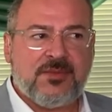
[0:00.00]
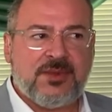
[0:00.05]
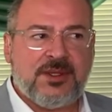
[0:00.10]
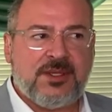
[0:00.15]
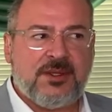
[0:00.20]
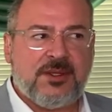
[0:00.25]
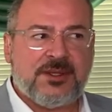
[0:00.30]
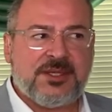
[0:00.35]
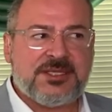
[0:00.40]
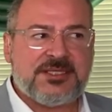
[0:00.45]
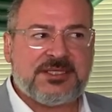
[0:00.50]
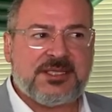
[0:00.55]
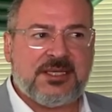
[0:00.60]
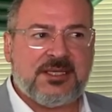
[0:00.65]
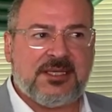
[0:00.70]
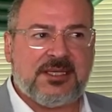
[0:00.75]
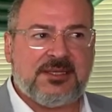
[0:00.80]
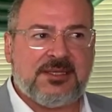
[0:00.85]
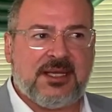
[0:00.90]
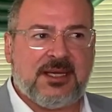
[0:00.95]
You know, they say
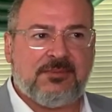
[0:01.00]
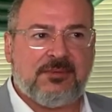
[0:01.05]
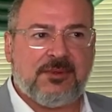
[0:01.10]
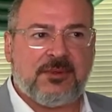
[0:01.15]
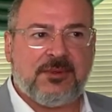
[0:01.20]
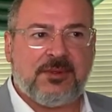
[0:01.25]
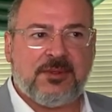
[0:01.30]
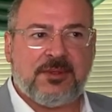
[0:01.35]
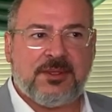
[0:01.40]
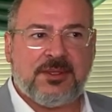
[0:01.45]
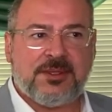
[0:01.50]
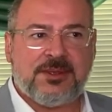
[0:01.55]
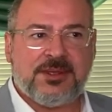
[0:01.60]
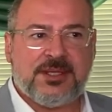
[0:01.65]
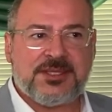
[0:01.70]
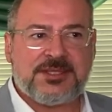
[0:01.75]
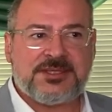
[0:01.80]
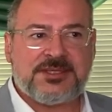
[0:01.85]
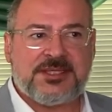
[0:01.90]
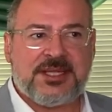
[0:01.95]
the devil
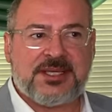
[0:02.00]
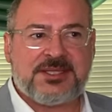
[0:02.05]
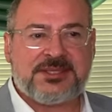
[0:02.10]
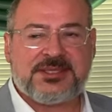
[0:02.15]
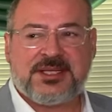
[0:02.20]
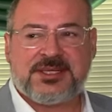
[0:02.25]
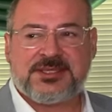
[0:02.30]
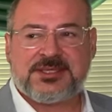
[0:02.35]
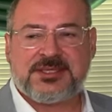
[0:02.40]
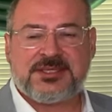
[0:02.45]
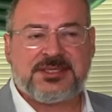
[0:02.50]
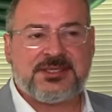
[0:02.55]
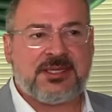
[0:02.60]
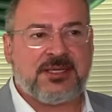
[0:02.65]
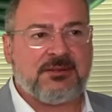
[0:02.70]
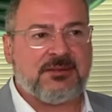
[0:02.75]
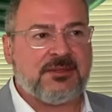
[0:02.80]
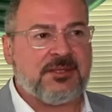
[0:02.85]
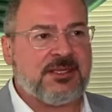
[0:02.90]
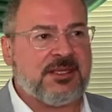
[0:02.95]
does not
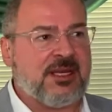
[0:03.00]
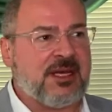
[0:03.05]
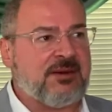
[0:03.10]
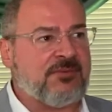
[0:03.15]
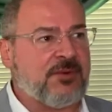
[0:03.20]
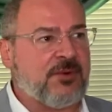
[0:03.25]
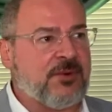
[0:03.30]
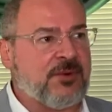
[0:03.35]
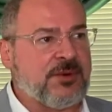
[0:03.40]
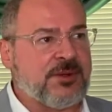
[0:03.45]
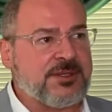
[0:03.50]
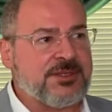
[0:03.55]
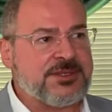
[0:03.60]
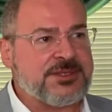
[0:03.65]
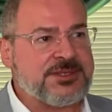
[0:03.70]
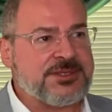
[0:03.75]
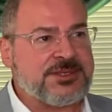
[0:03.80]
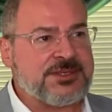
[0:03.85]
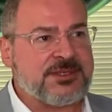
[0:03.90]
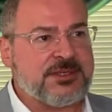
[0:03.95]
necessarily have
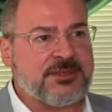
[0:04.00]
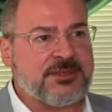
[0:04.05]
horns.